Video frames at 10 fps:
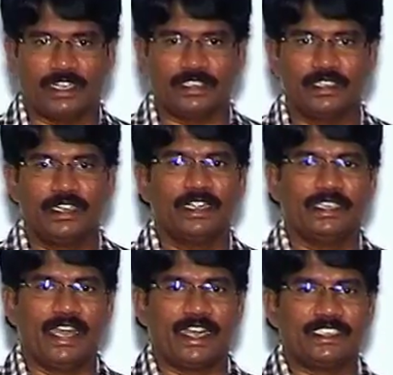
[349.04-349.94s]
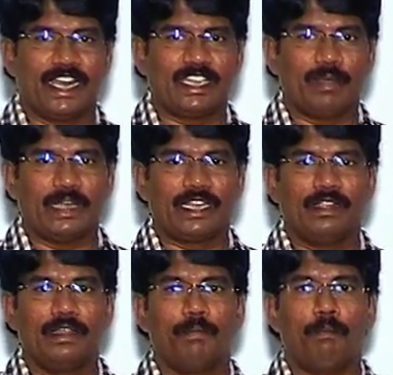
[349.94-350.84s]
is
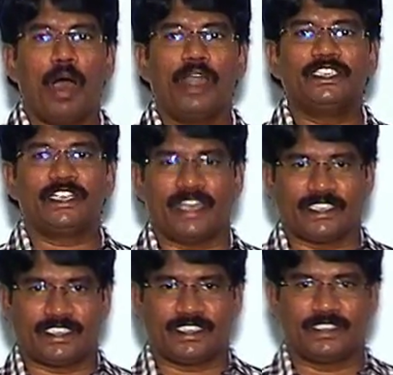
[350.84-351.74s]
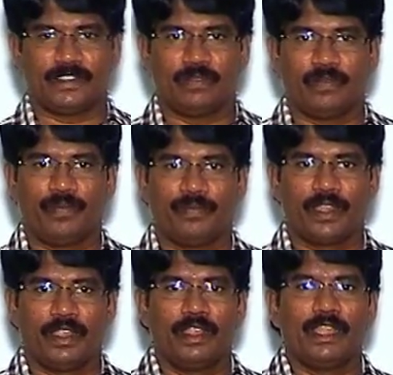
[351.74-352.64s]
nothing but a Molish test.
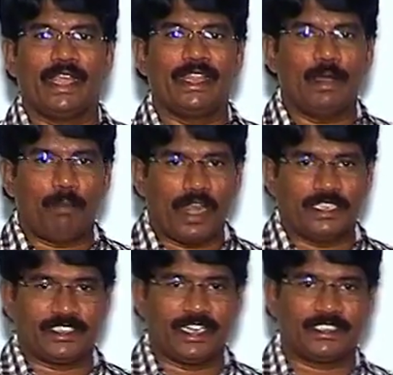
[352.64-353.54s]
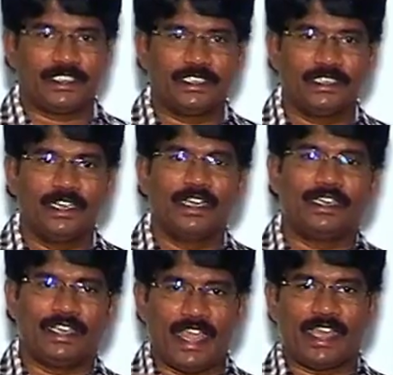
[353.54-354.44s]
In the Molish test,
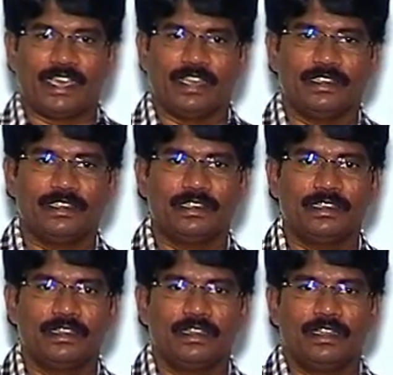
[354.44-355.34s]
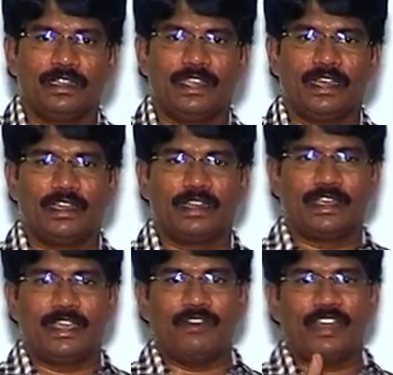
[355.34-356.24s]
take
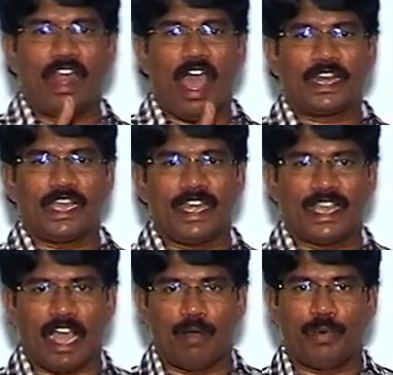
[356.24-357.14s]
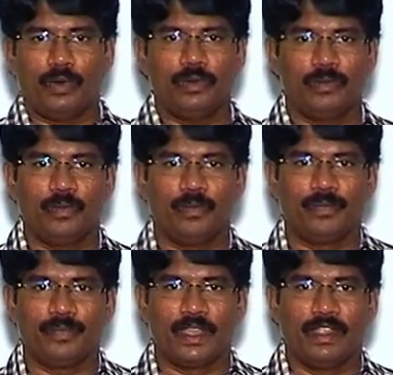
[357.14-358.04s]
the given organic
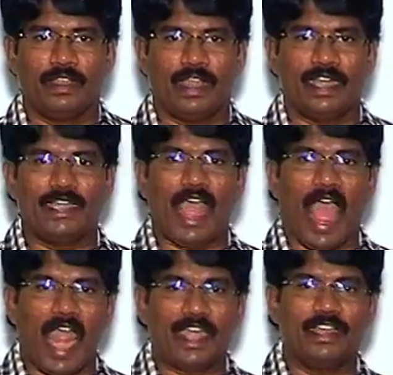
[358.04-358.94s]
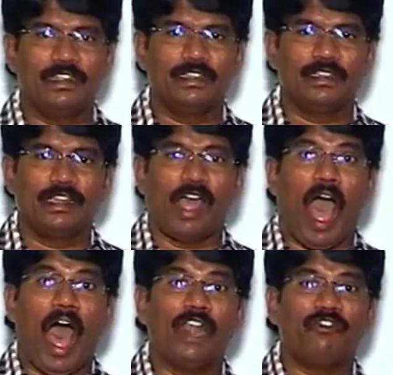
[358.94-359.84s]
compound and
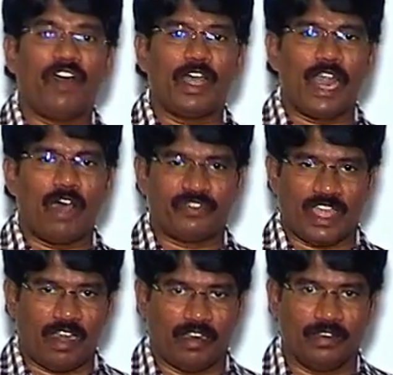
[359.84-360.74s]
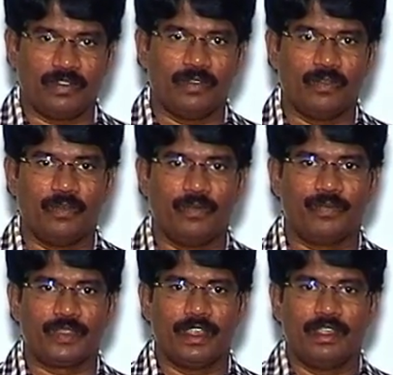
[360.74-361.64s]
add alpha naphthol.
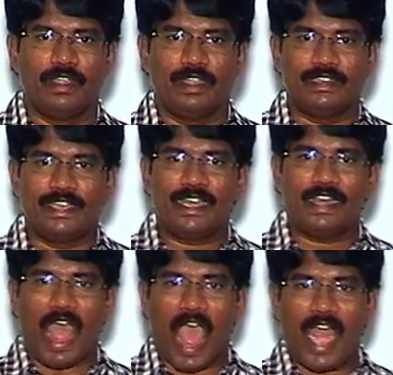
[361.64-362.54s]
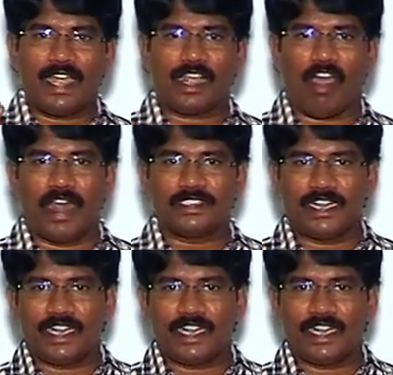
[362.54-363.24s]
Then add